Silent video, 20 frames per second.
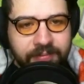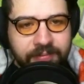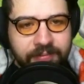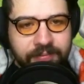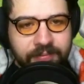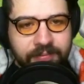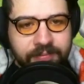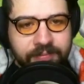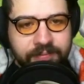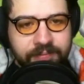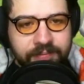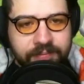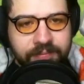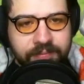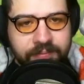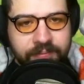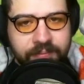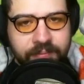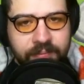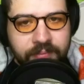
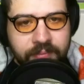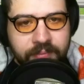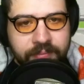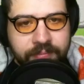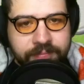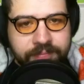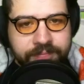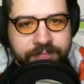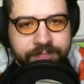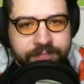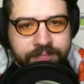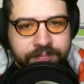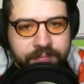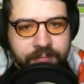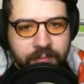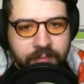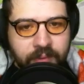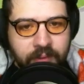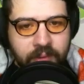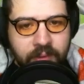
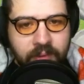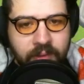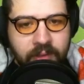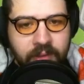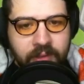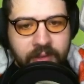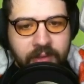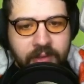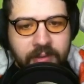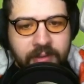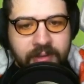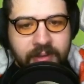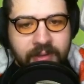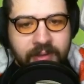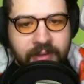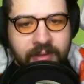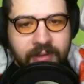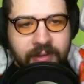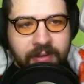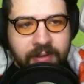
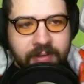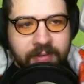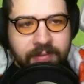[no speech]